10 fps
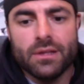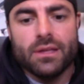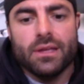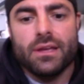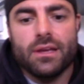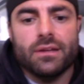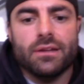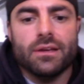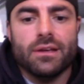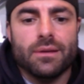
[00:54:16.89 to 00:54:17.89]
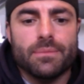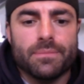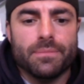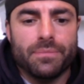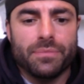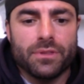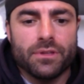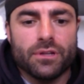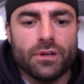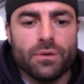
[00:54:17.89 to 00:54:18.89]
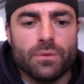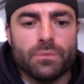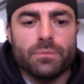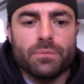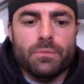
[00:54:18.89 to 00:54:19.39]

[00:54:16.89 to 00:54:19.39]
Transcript: And um, you know,